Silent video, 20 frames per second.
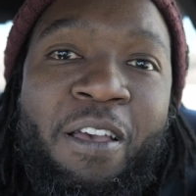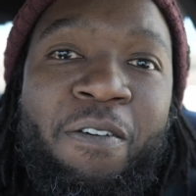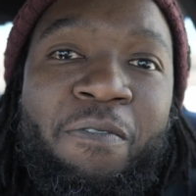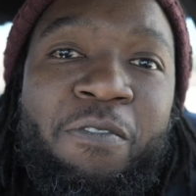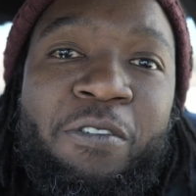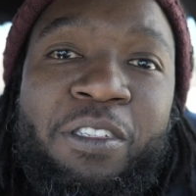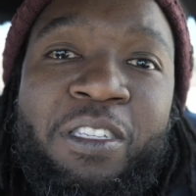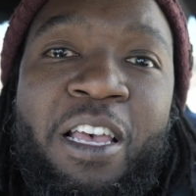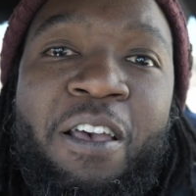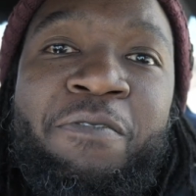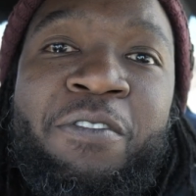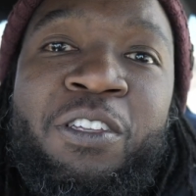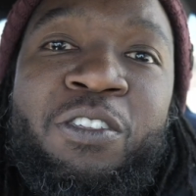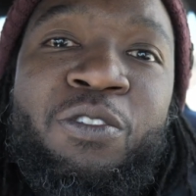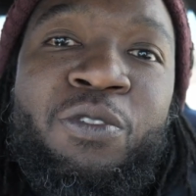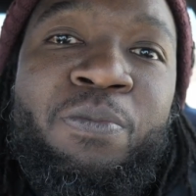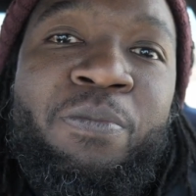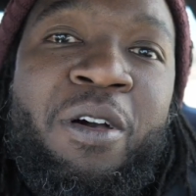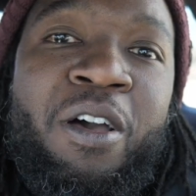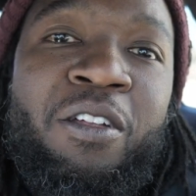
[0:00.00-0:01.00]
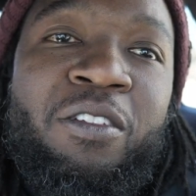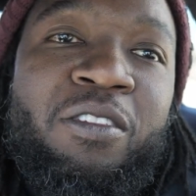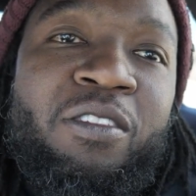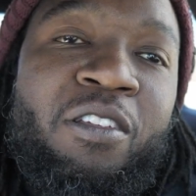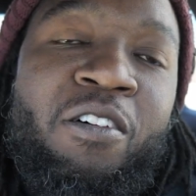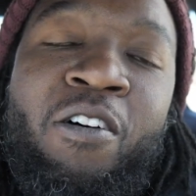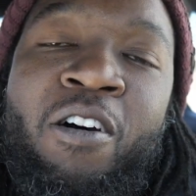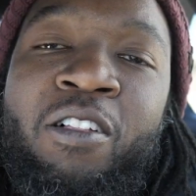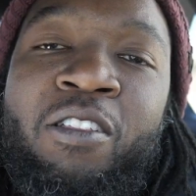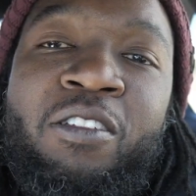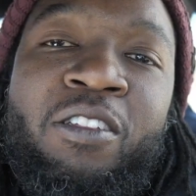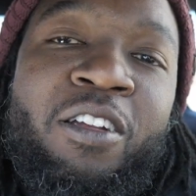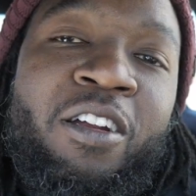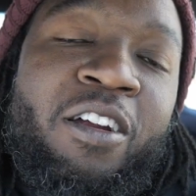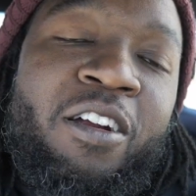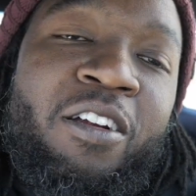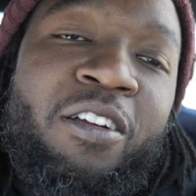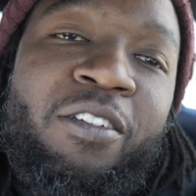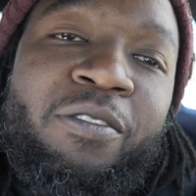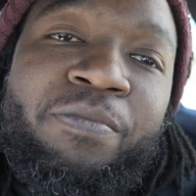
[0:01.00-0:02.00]
for 72 months, all of
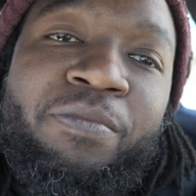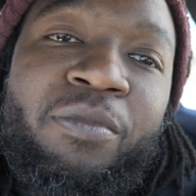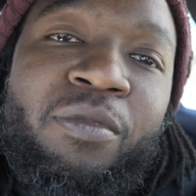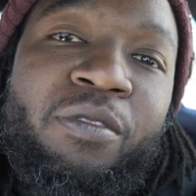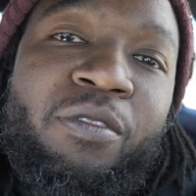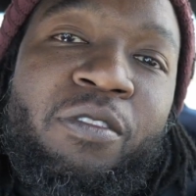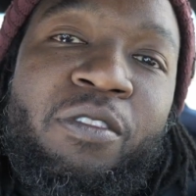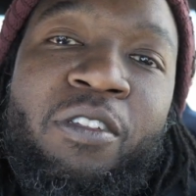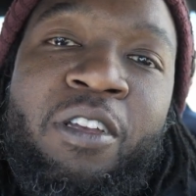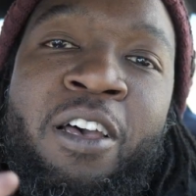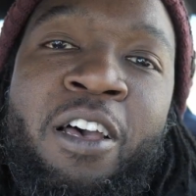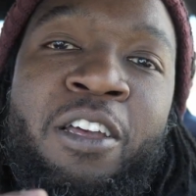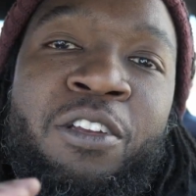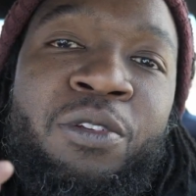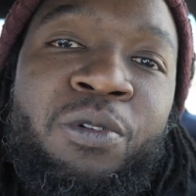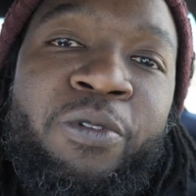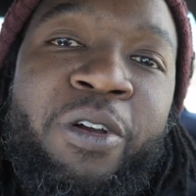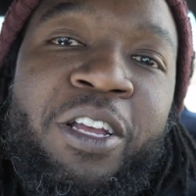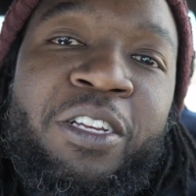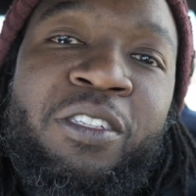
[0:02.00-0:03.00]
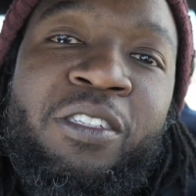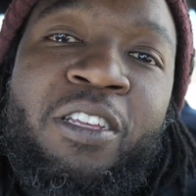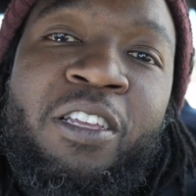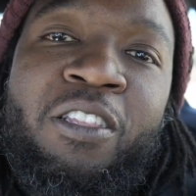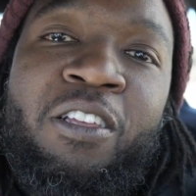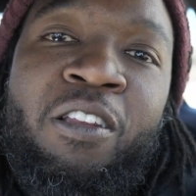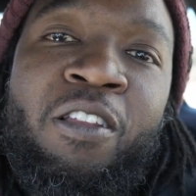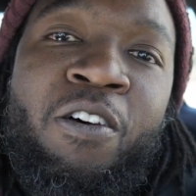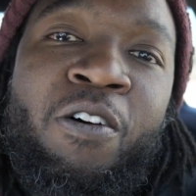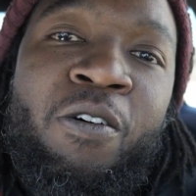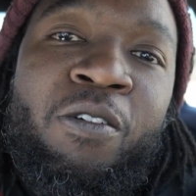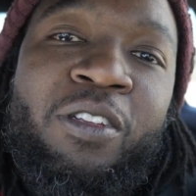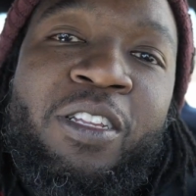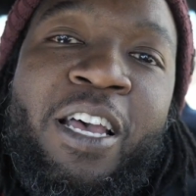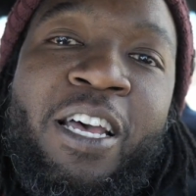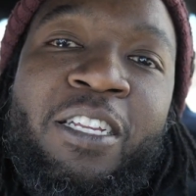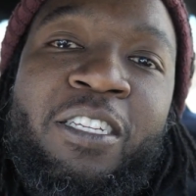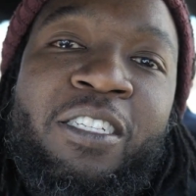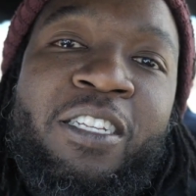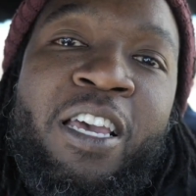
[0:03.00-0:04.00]
their durations of the loans
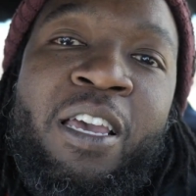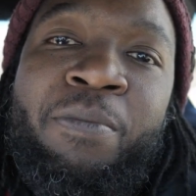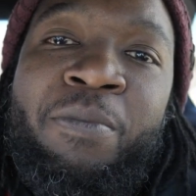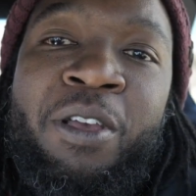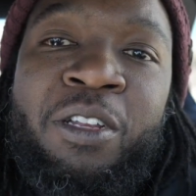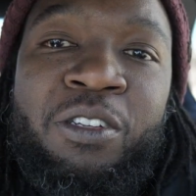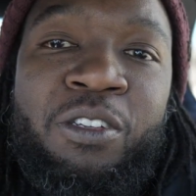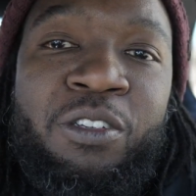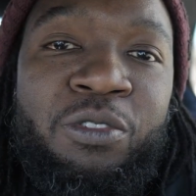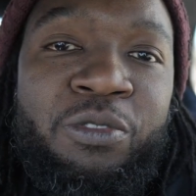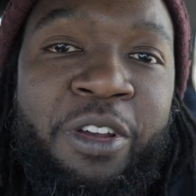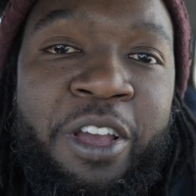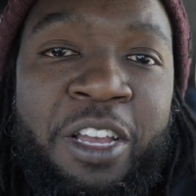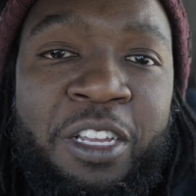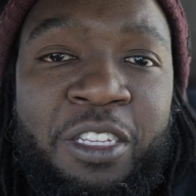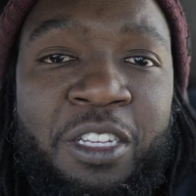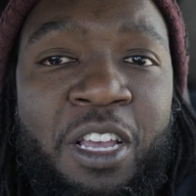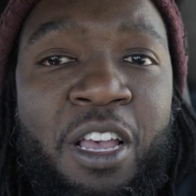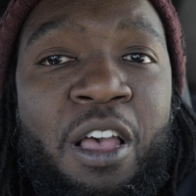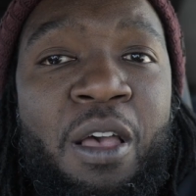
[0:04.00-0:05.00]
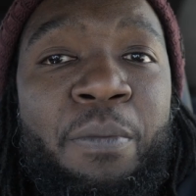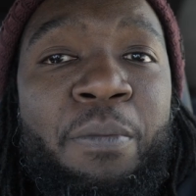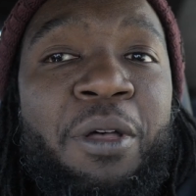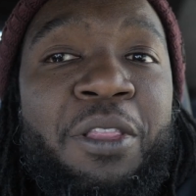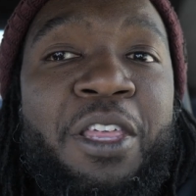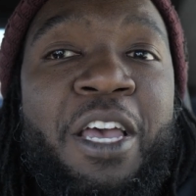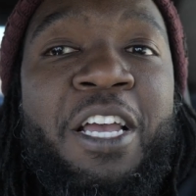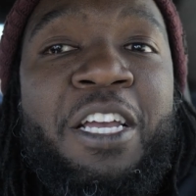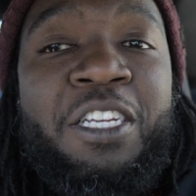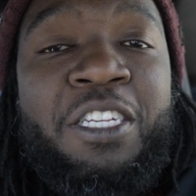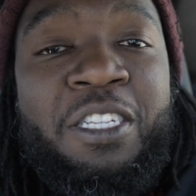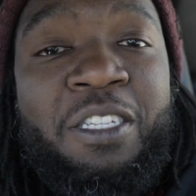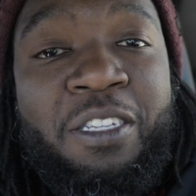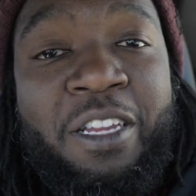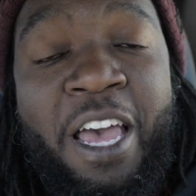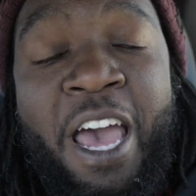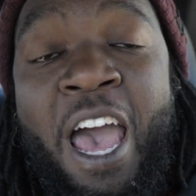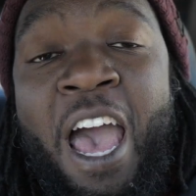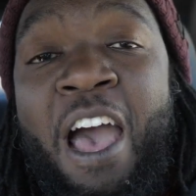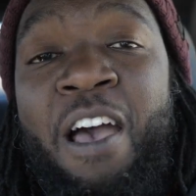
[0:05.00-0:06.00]
have the same interest rates. But they
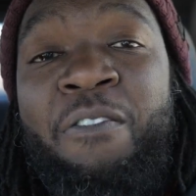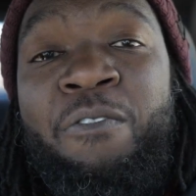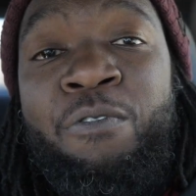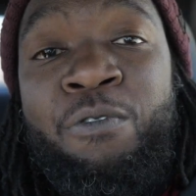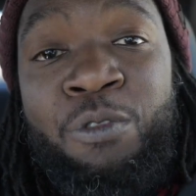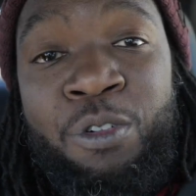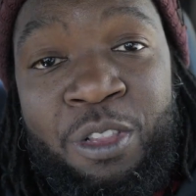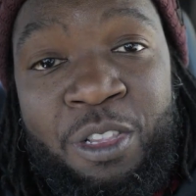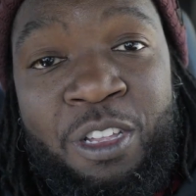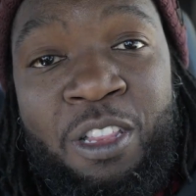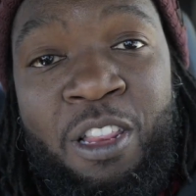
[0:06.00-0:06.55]
have really